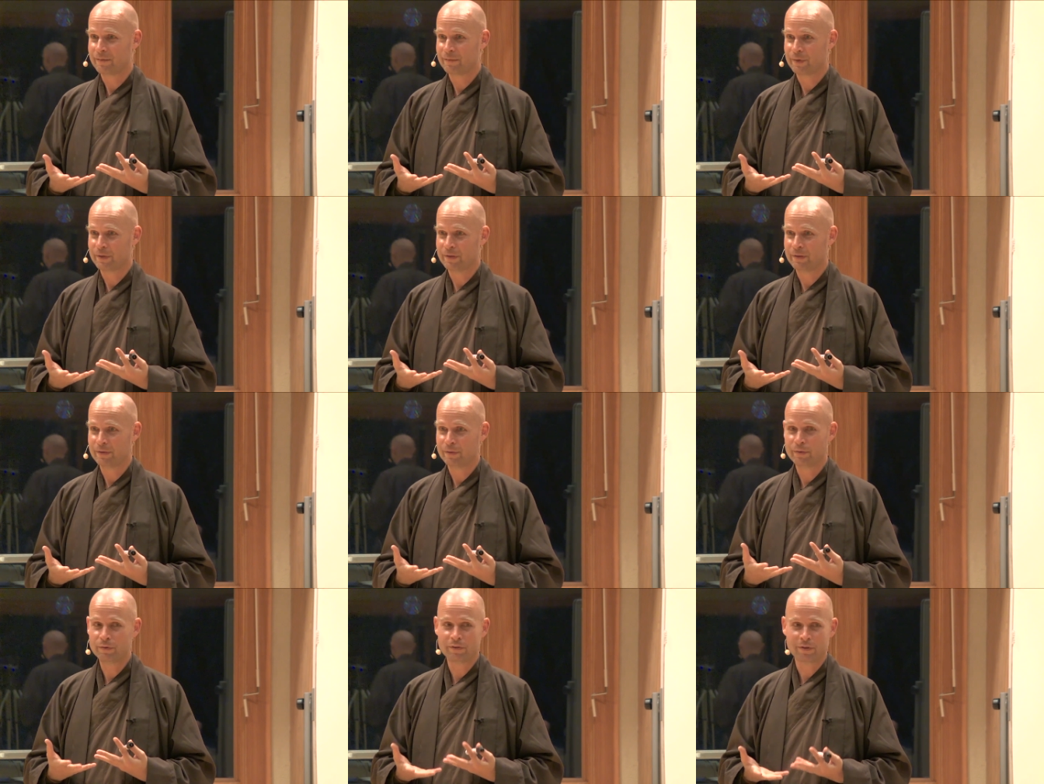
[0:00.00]
we
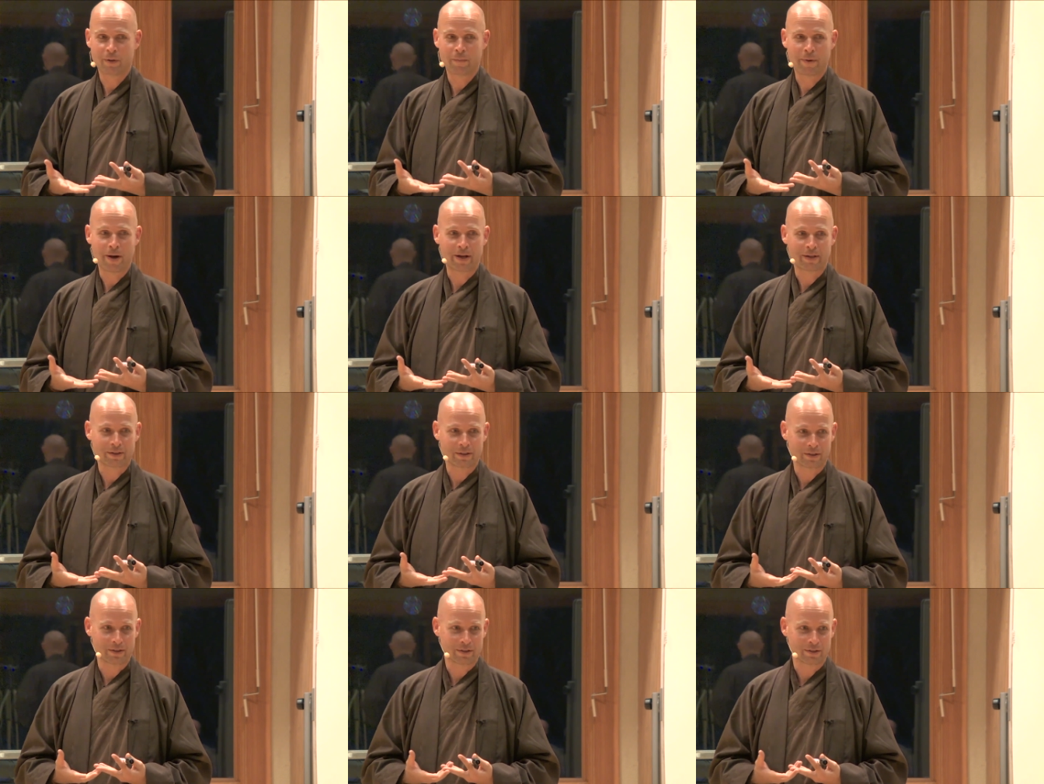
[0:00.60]
lose our
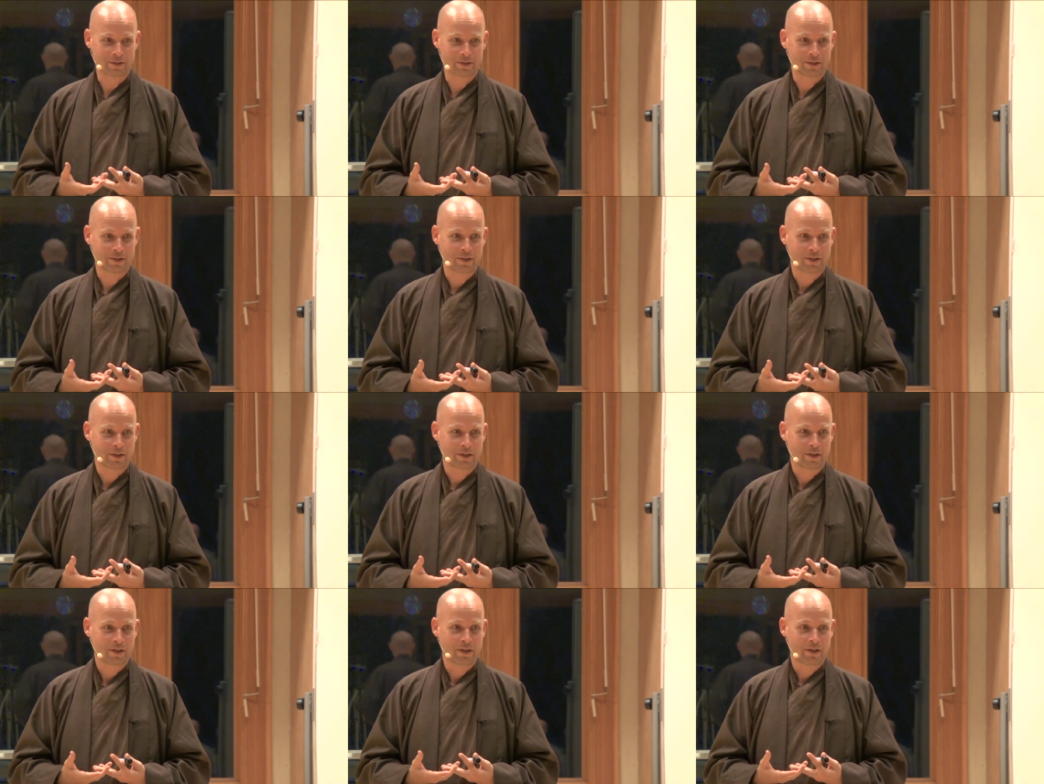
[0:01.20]
practice.
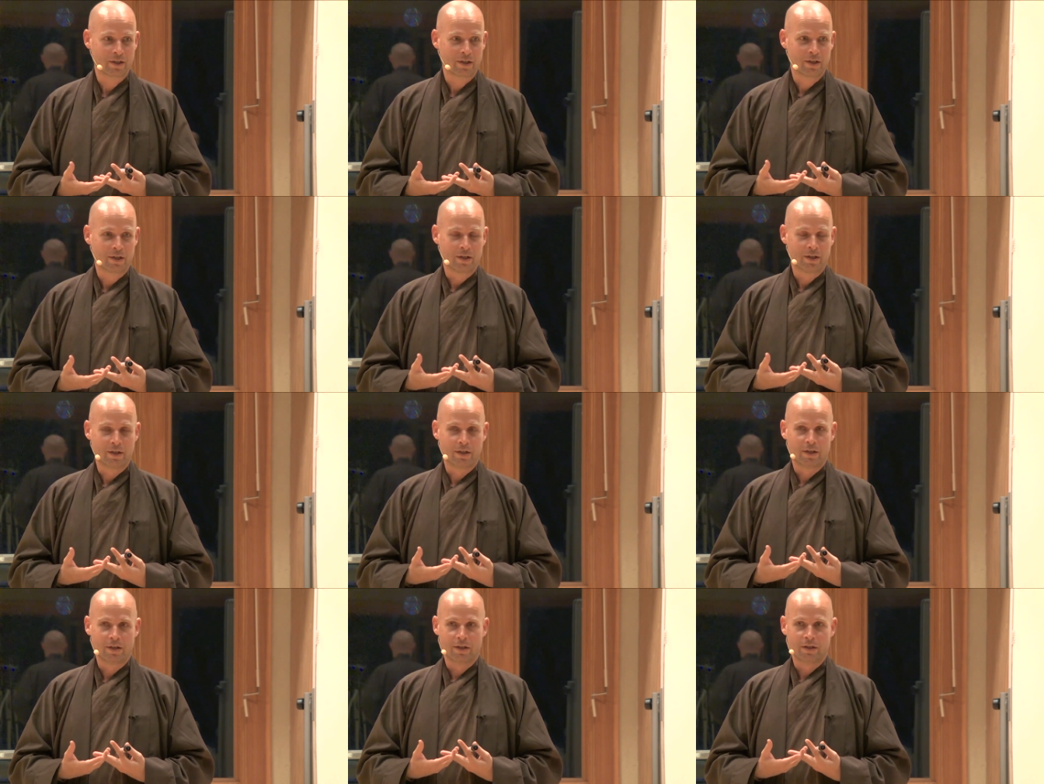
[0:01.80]

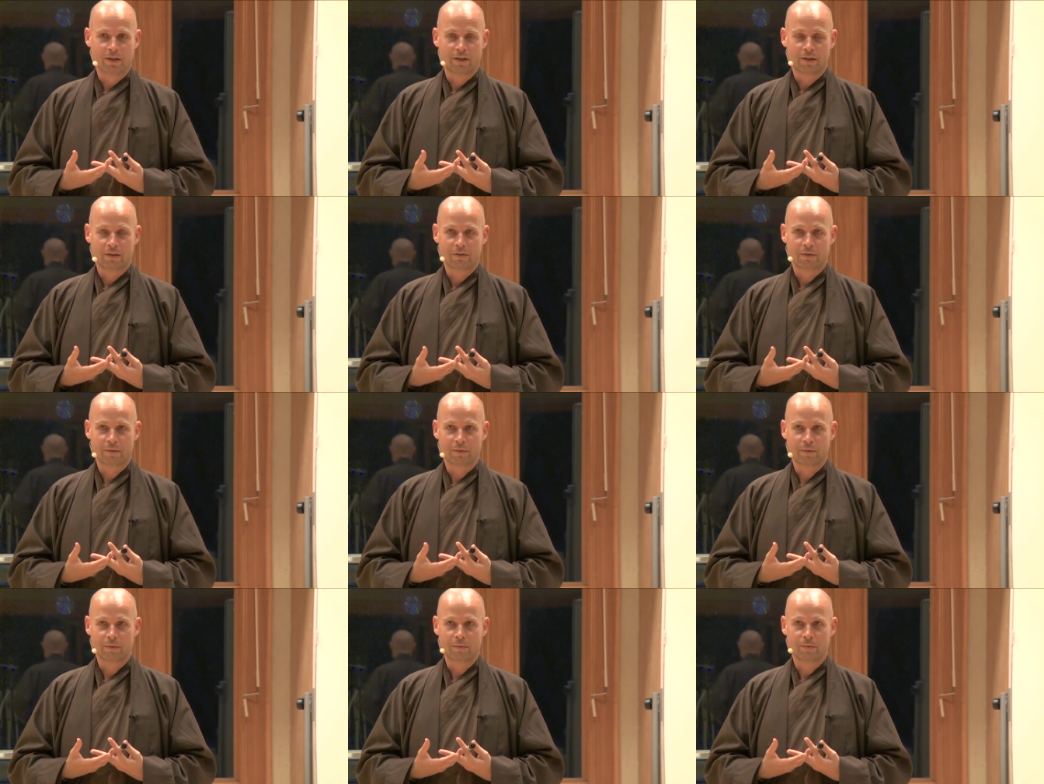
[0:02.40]

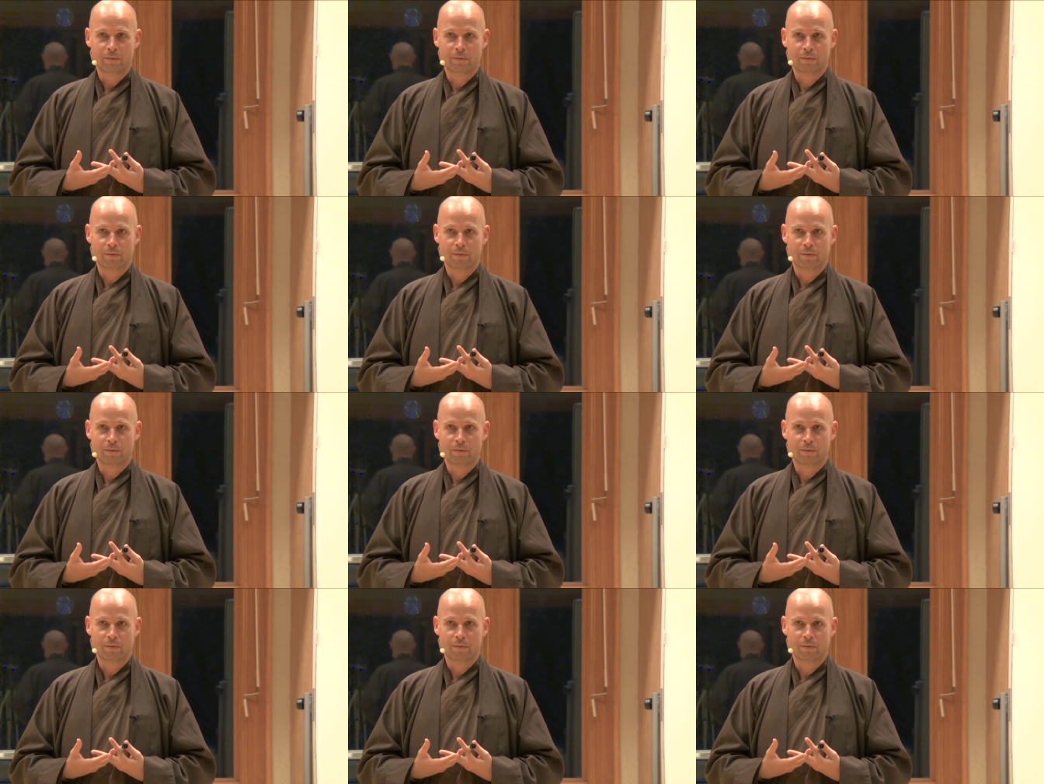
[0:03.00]
So